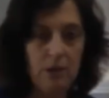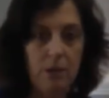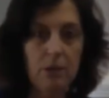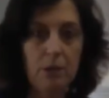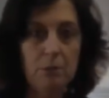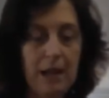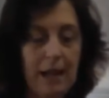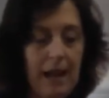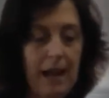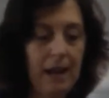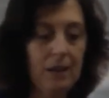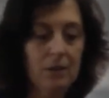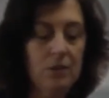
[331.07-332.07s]
on my
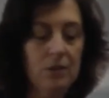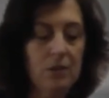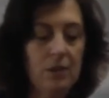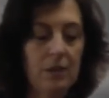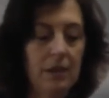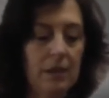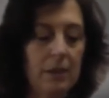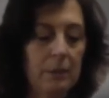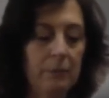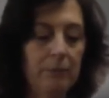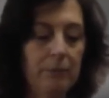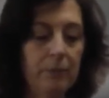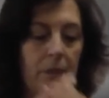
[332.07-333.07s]
hands.
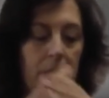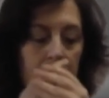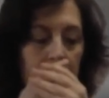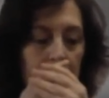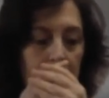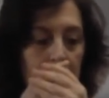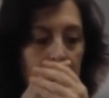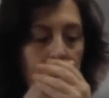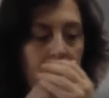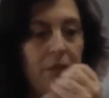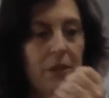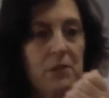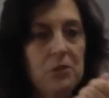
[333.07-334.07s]
And
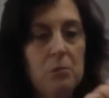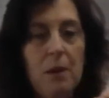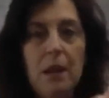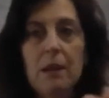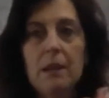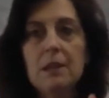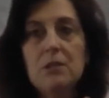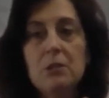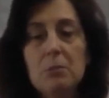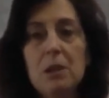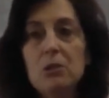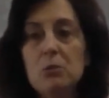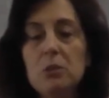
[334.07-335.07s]
if I smell it, it
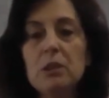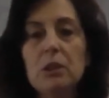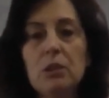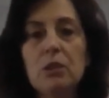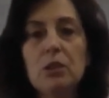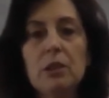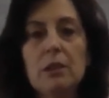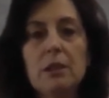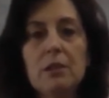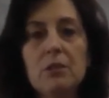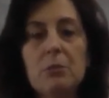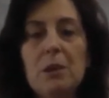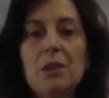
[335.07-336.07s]
smells really good. It
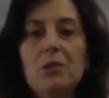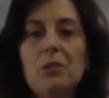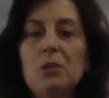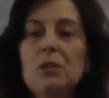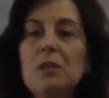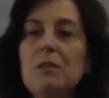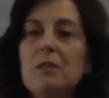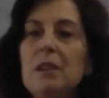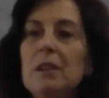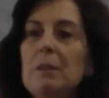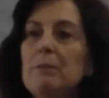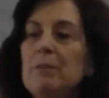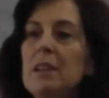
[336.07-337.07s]
smells sort of
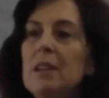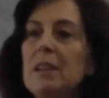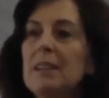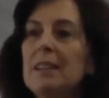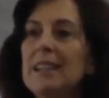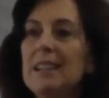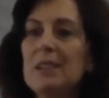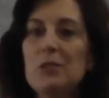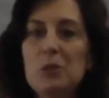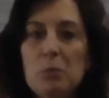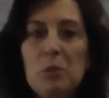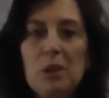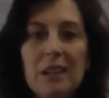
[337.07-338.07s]
like a
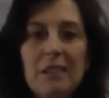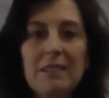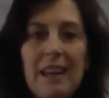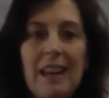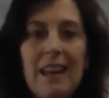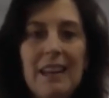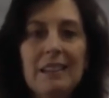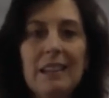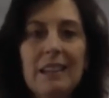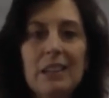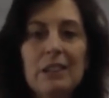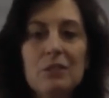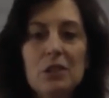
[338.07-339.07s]
spring day,
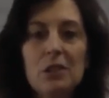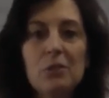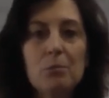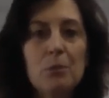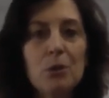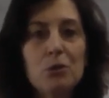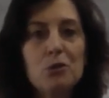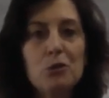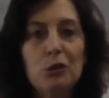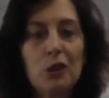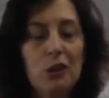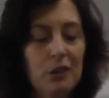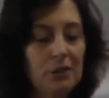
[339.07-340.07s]
like you've just mowed your
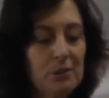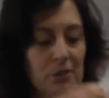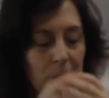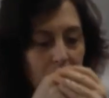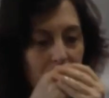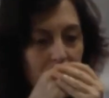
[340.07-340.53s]
lawn or something.